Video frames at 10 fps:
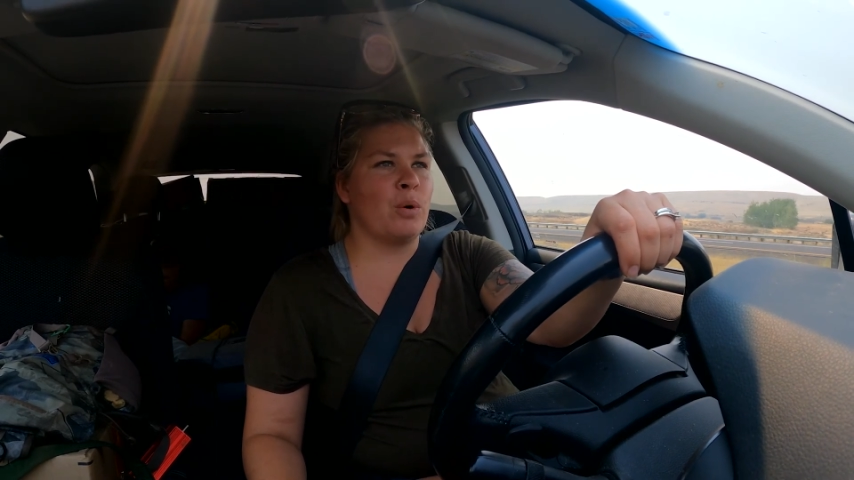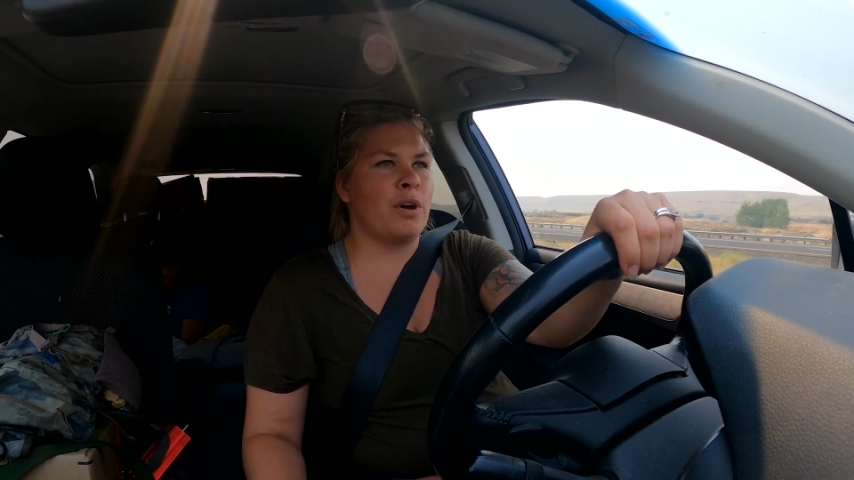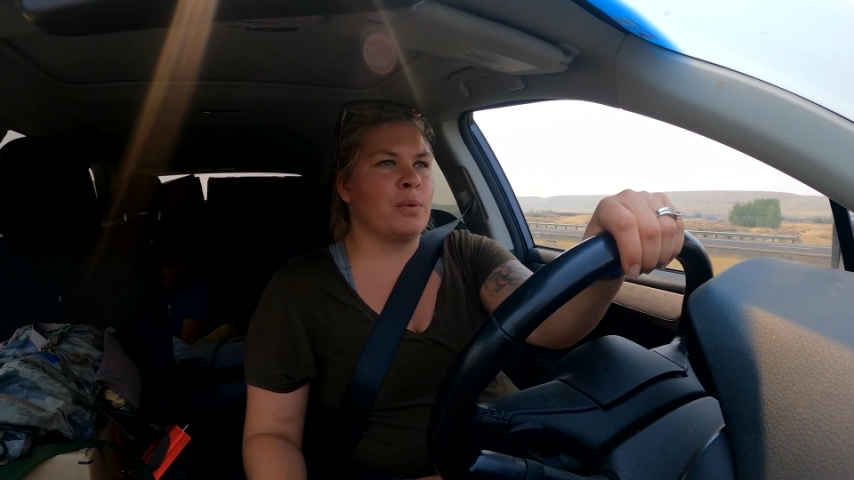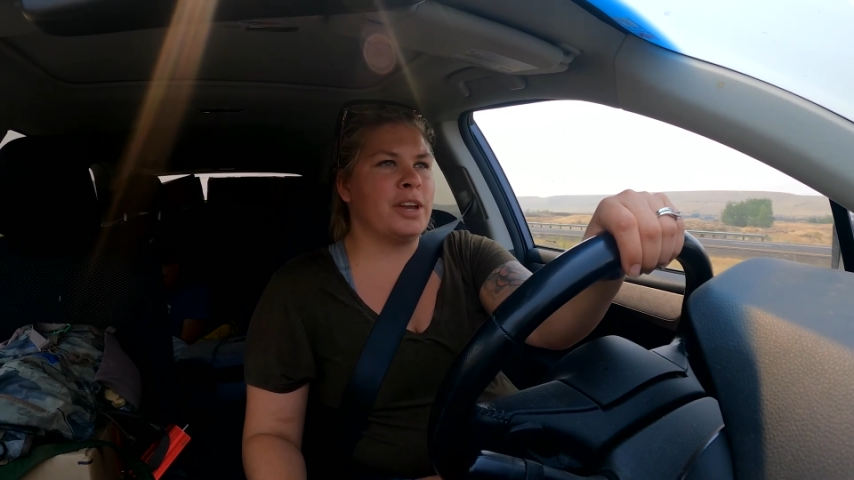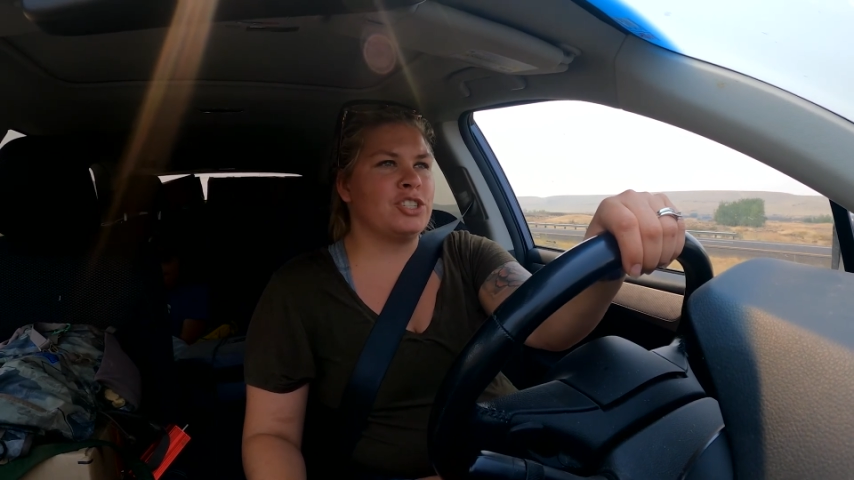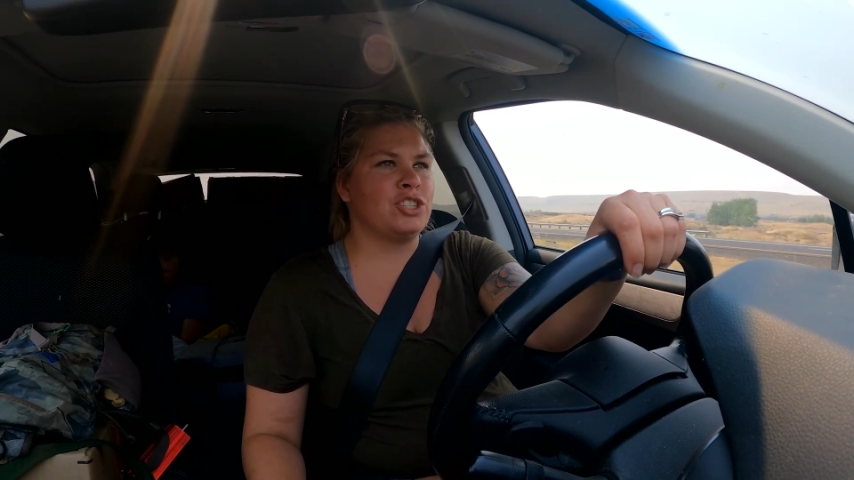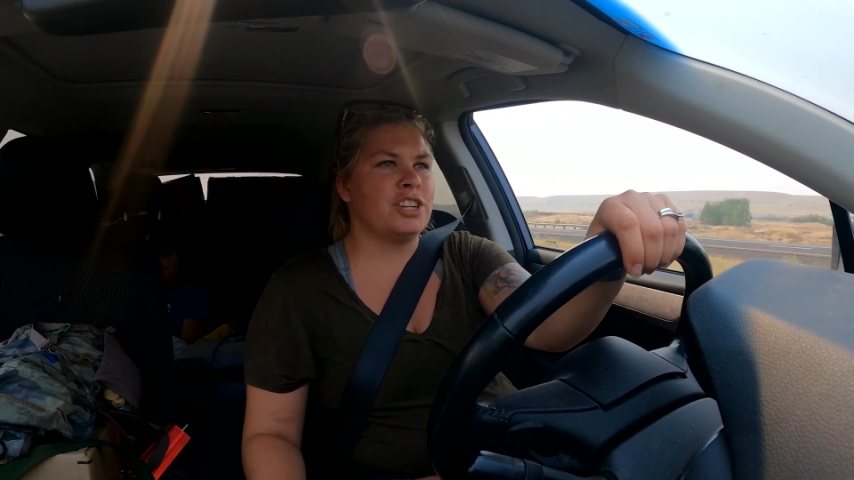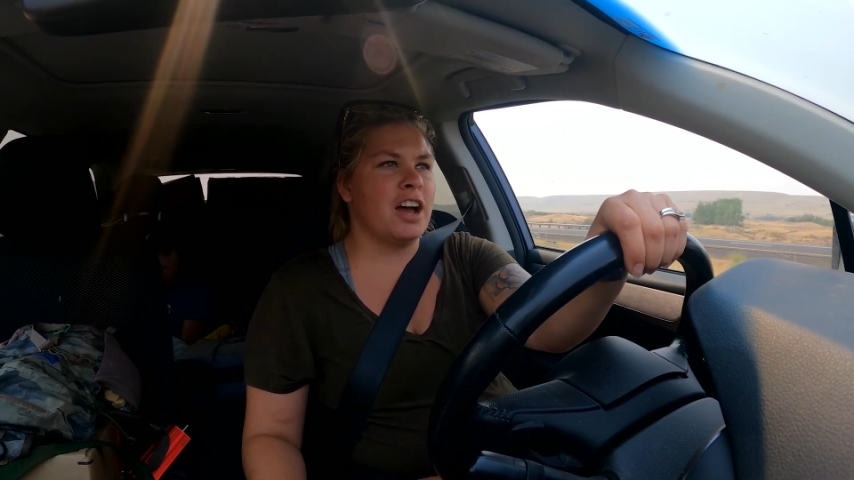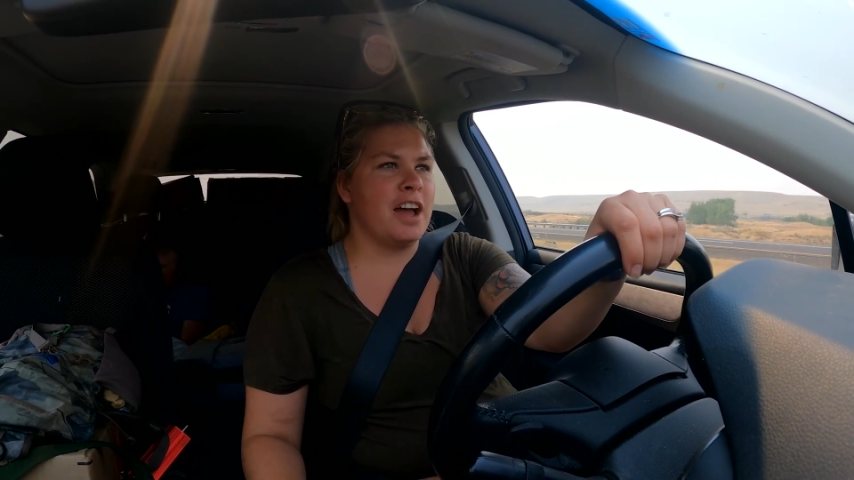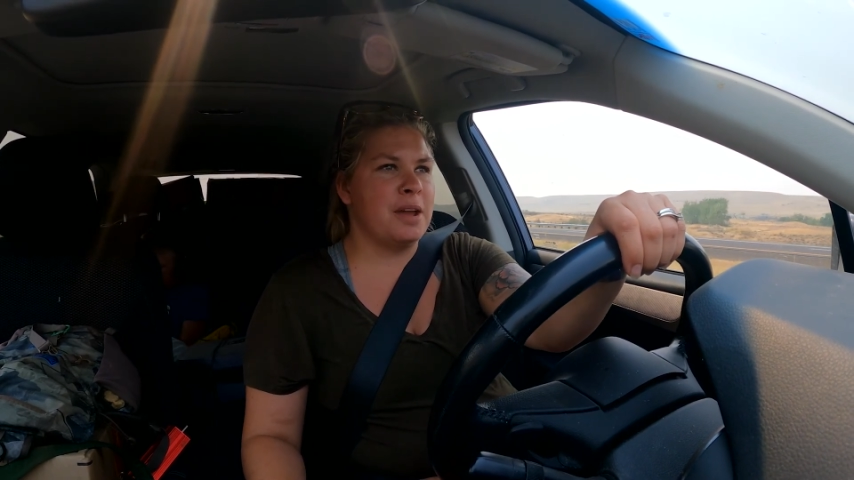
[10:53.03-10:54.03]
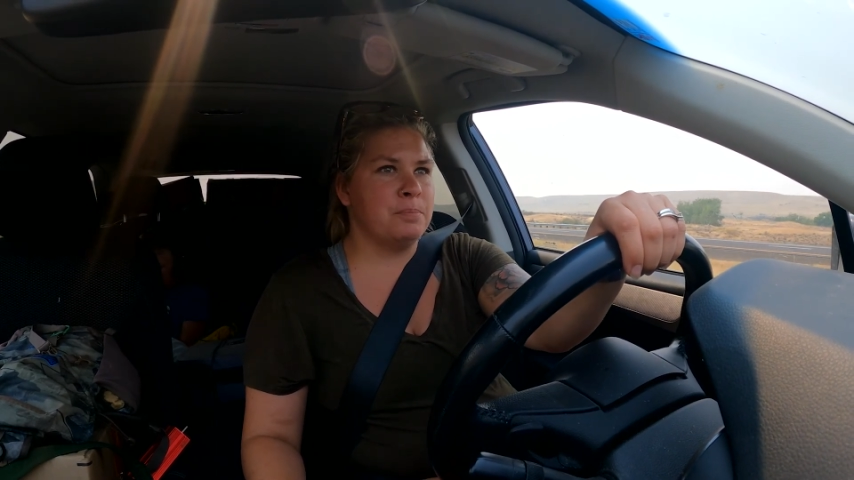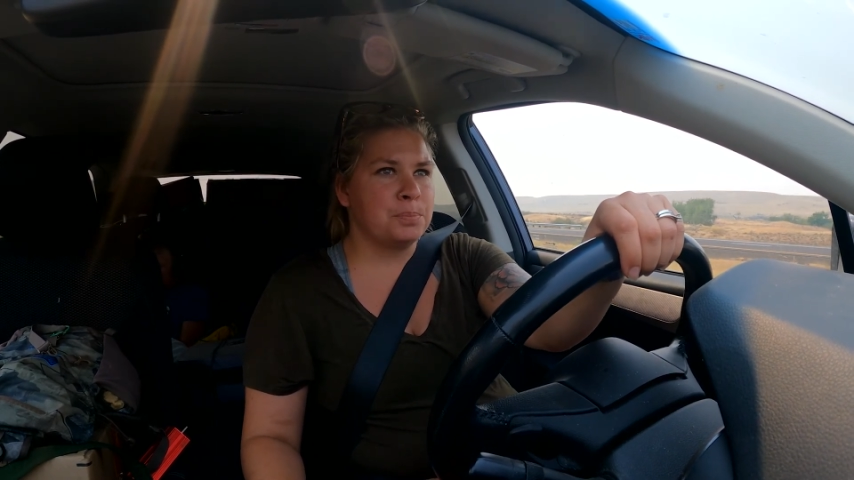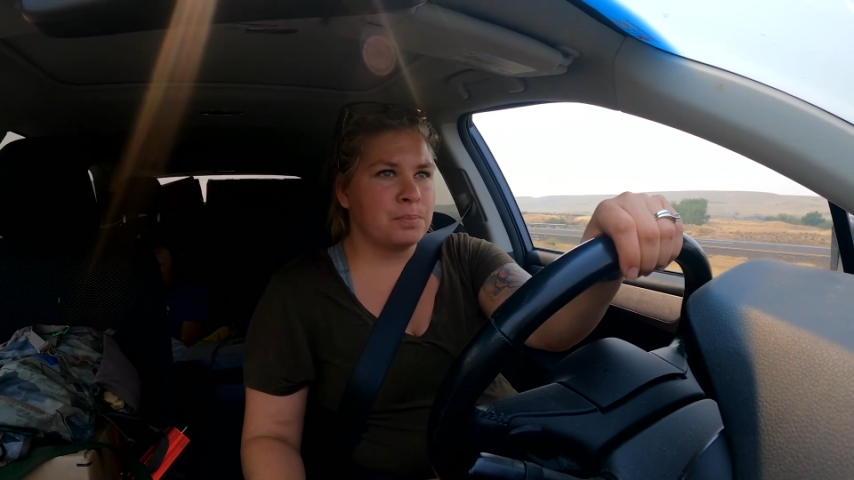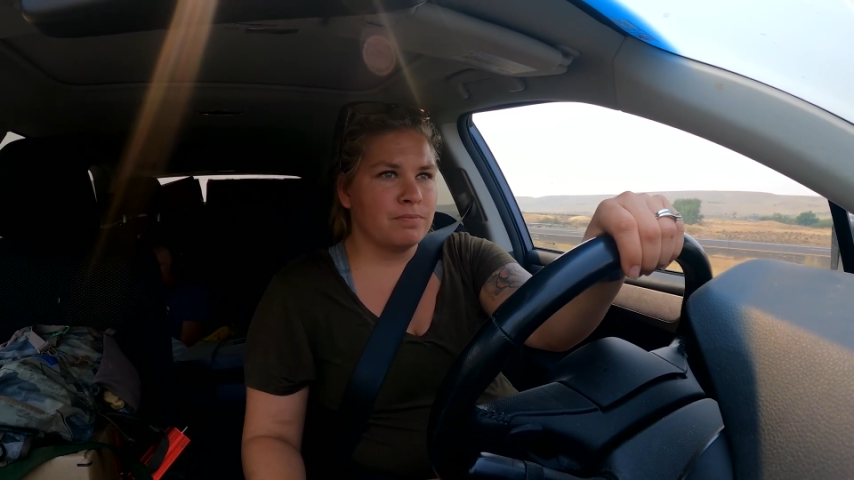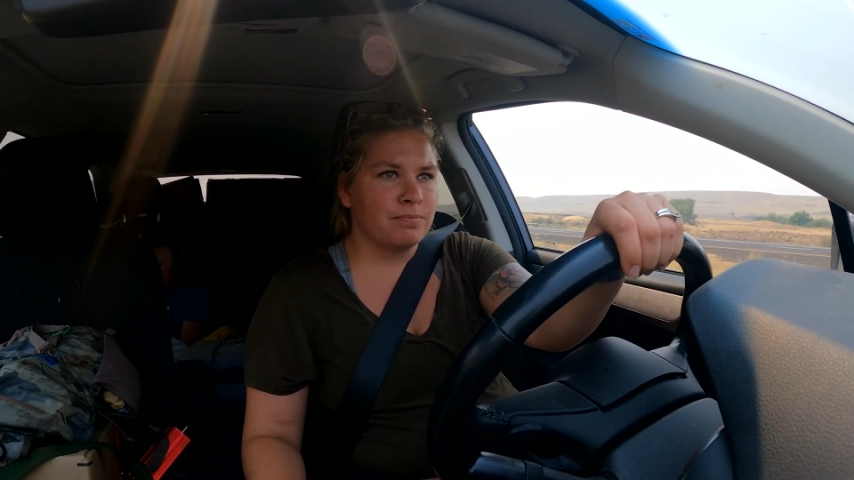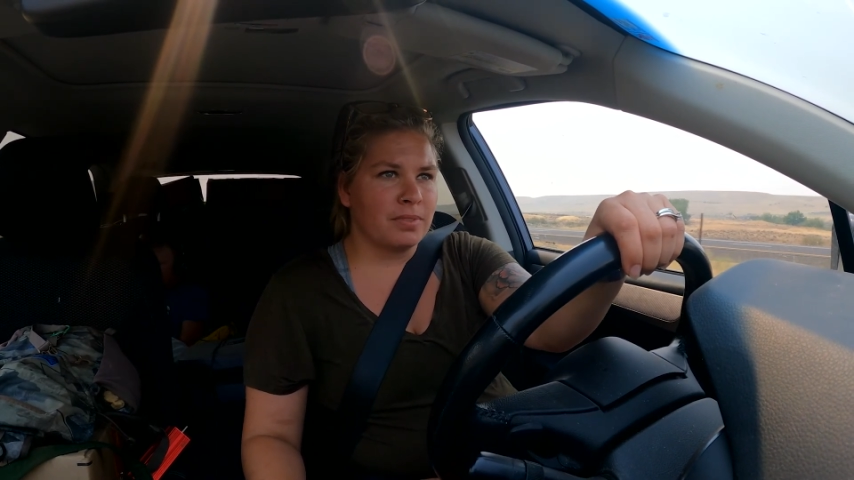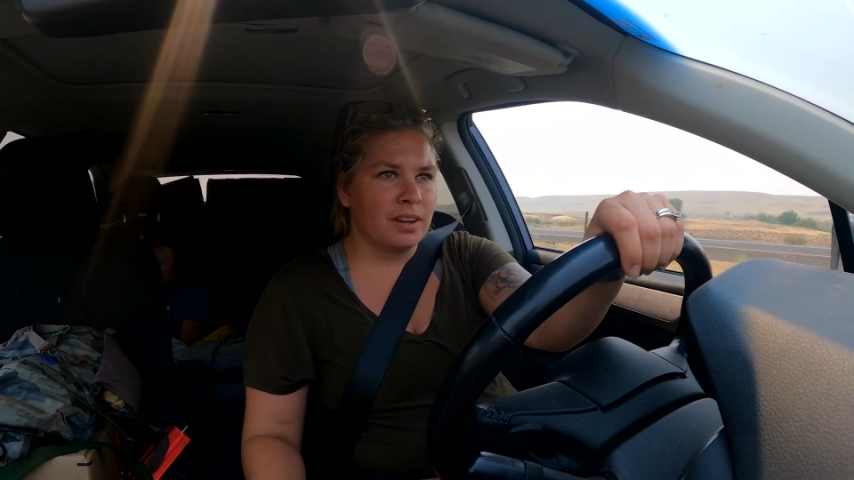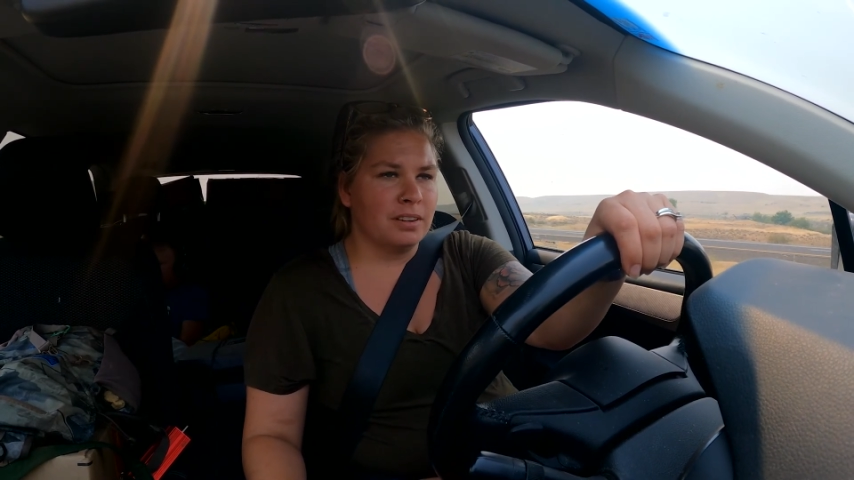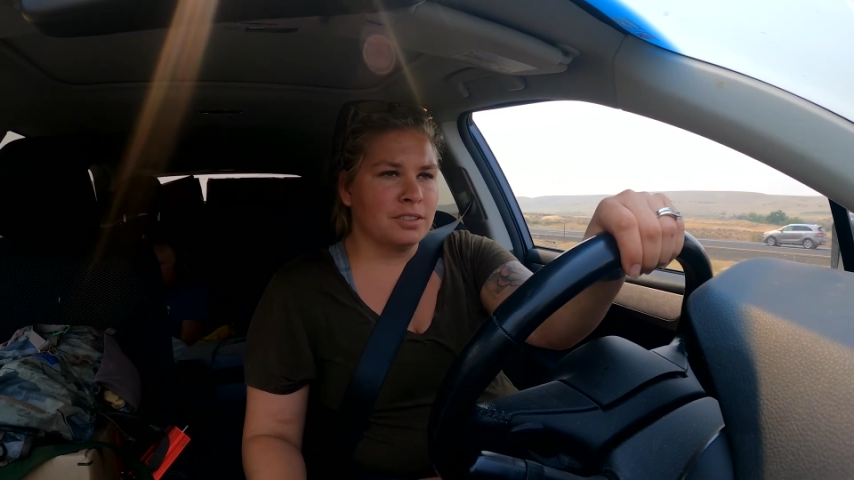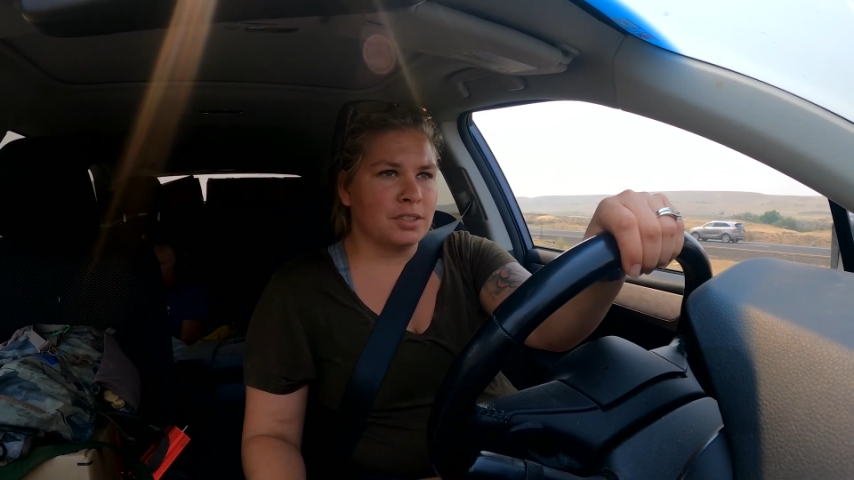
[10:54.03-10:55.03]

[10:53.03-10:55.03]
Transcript: don't want to waste your time.